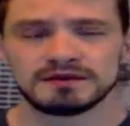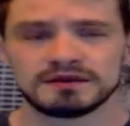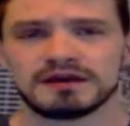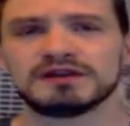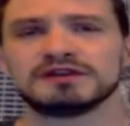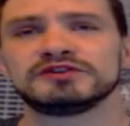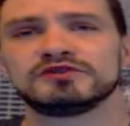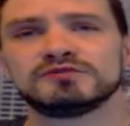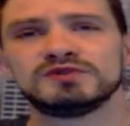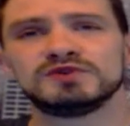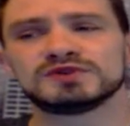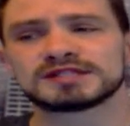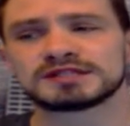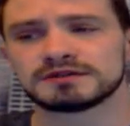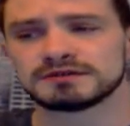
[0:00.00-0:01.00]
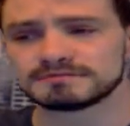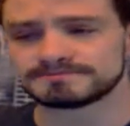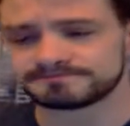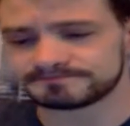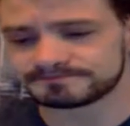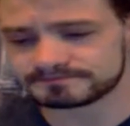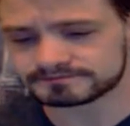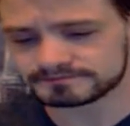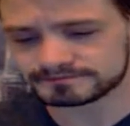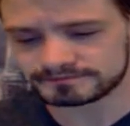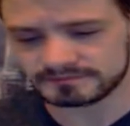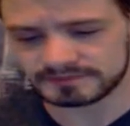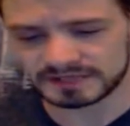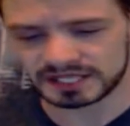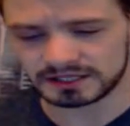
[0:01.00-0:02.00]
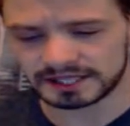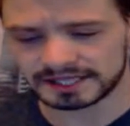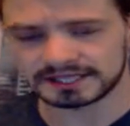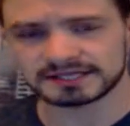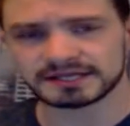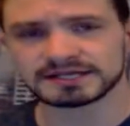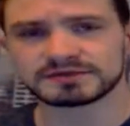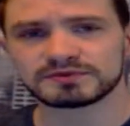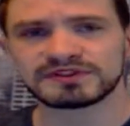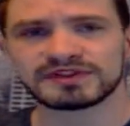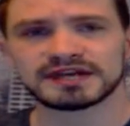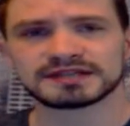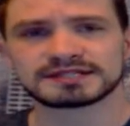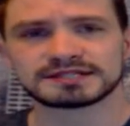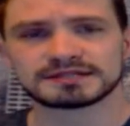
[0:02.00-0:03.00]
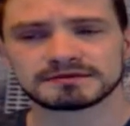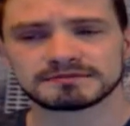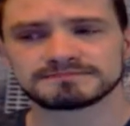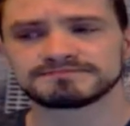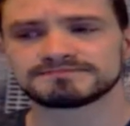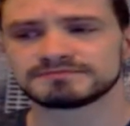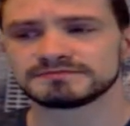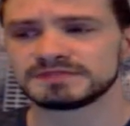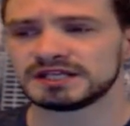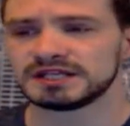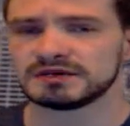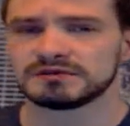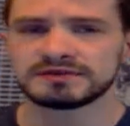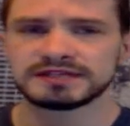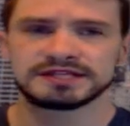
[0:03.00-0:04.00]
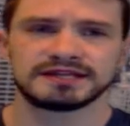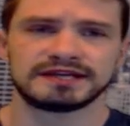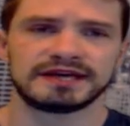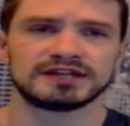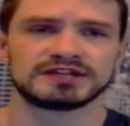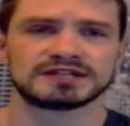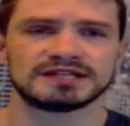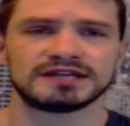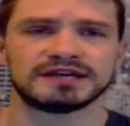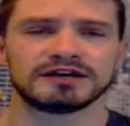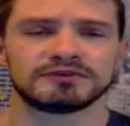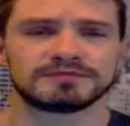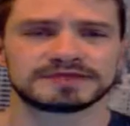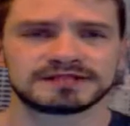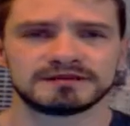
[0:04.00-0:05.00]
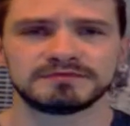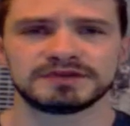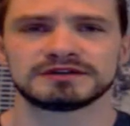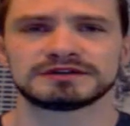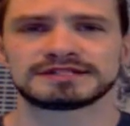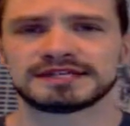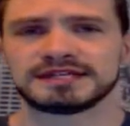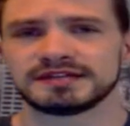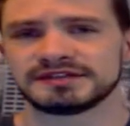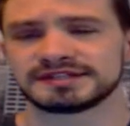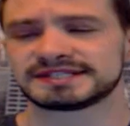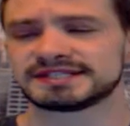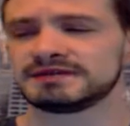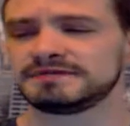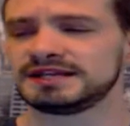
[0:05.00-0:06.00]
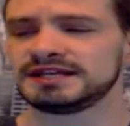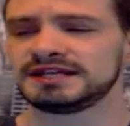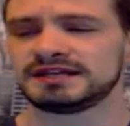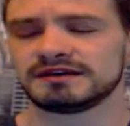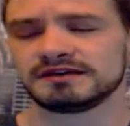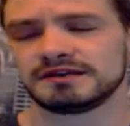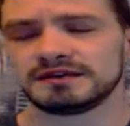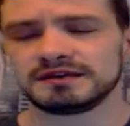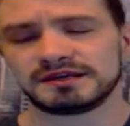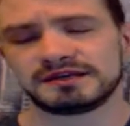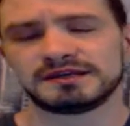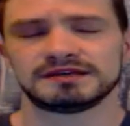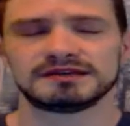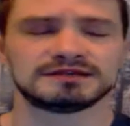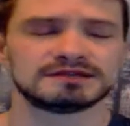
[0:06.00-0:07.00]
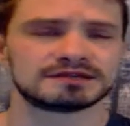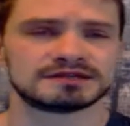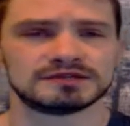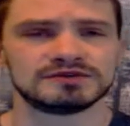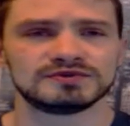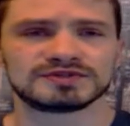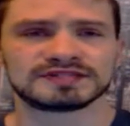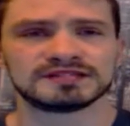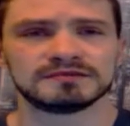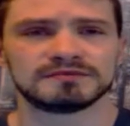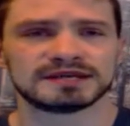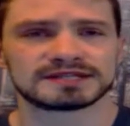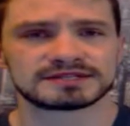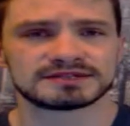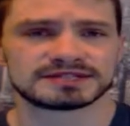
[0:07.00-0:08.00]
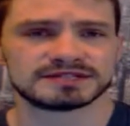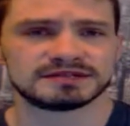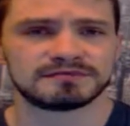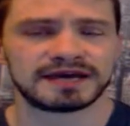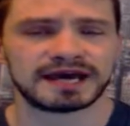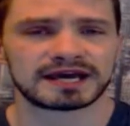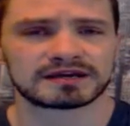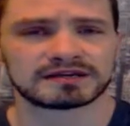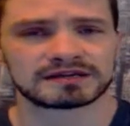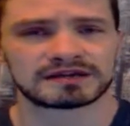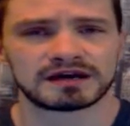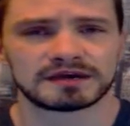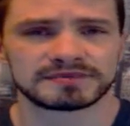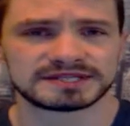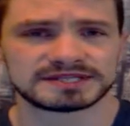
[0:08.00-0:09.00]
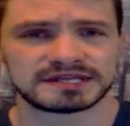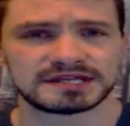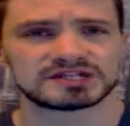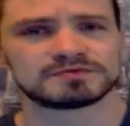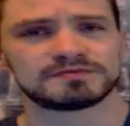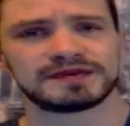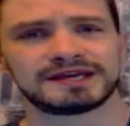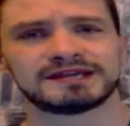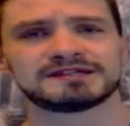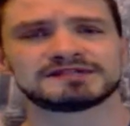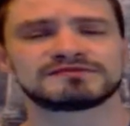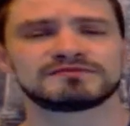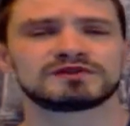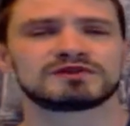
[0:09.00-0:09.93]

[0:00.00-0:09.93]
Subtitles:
a little boost, like it does with us. The THC helps the myrcene and the CBD ease and loosen the muscles in the back and the compensation pains from the